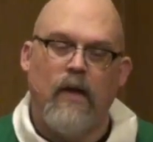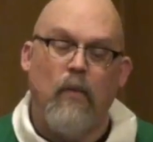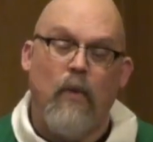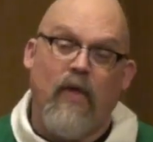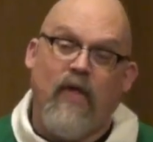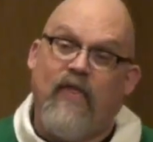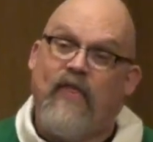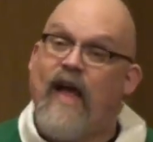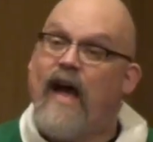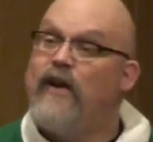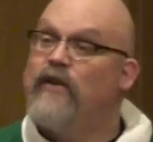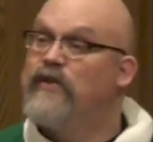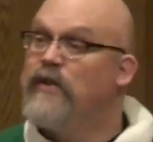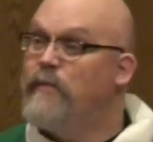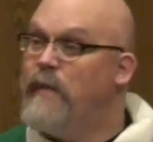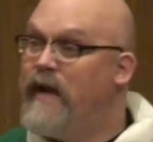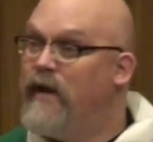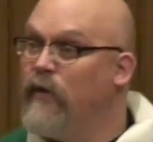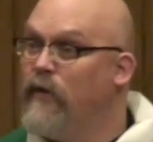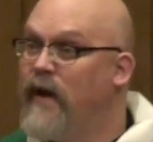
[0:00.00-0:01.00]
Well, the
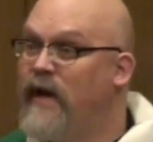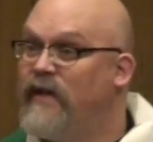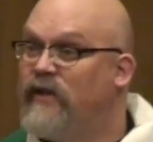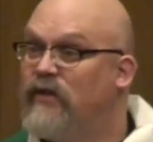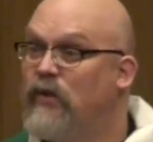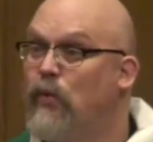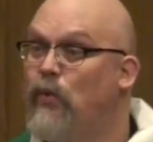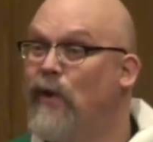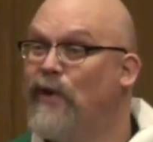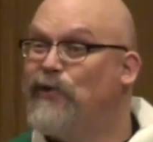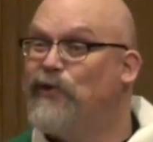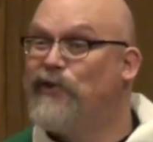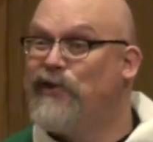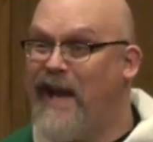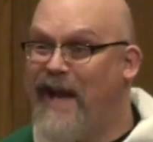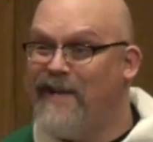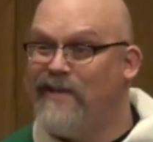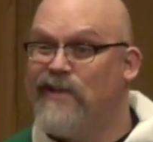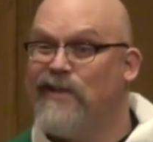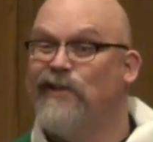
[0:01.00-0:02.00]
1,000-meter race was
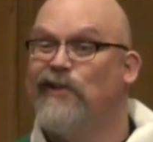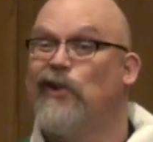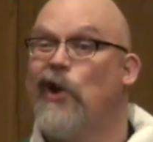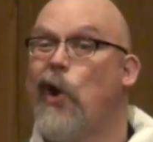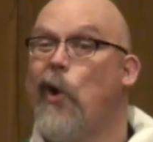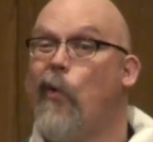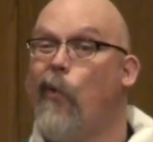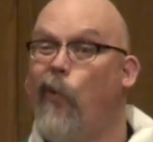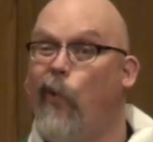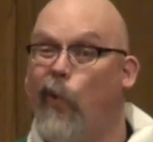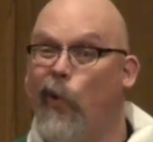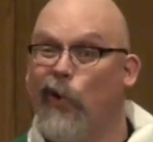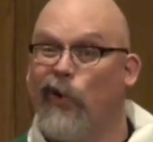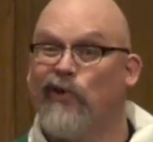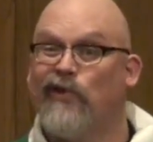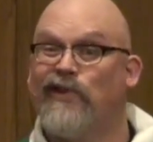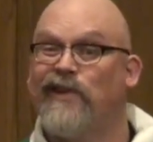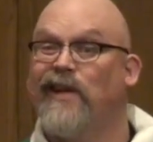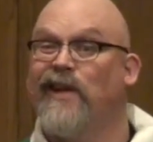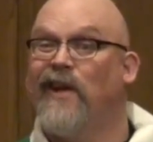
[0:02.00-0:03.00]
Jansen's
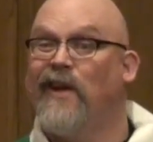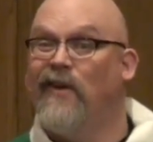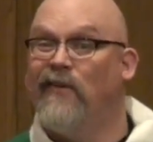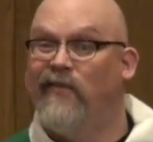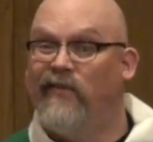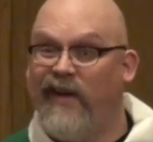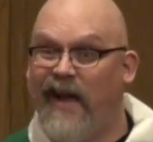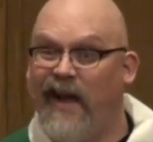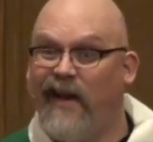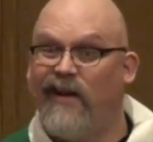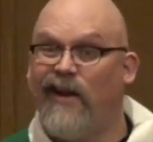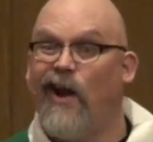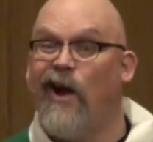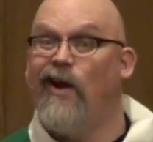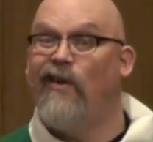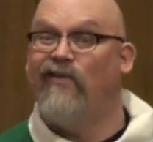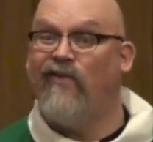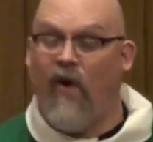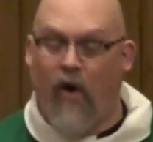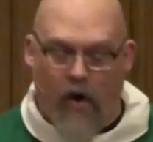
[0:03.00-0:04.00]
worst
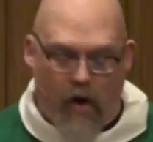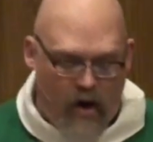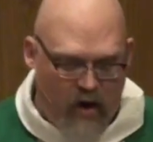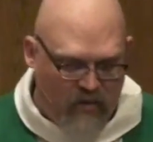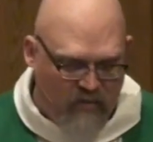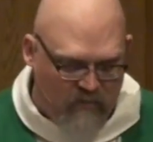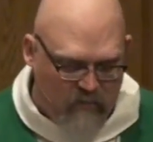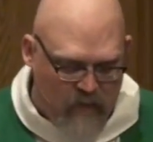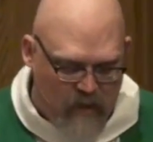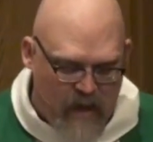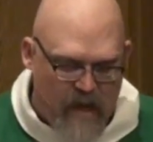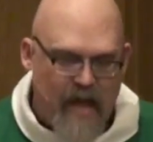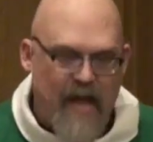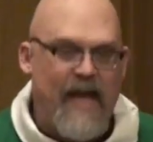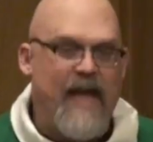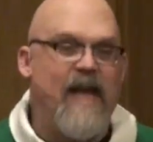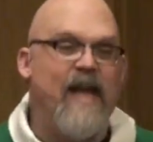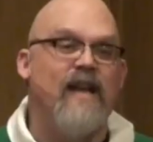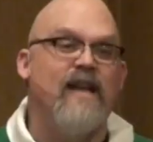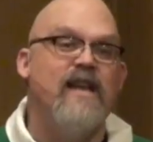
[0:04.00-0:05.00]
event of all.
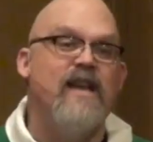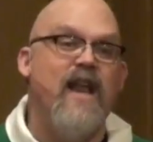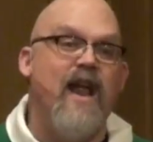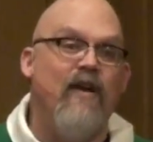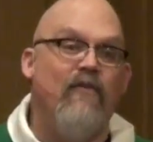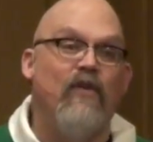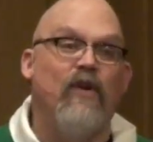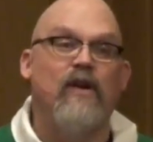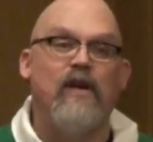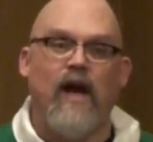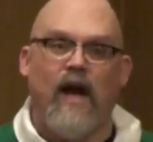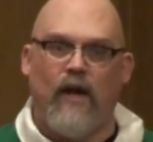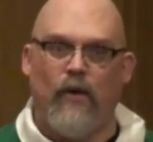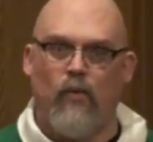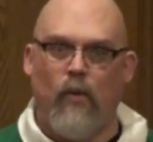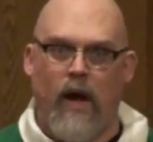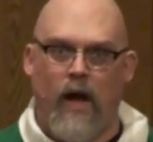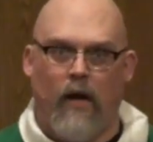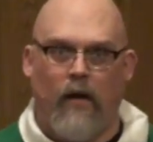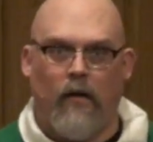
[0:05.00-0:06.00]
He had never
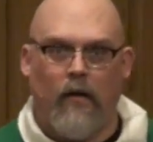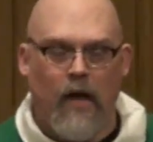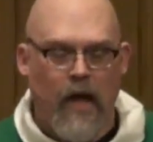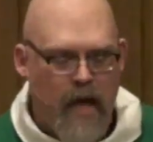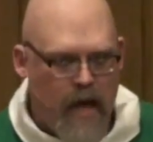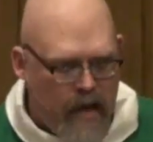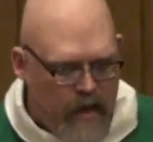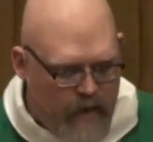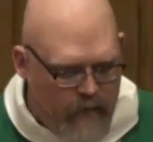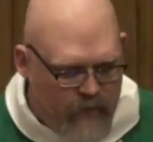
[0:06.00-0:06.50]
done well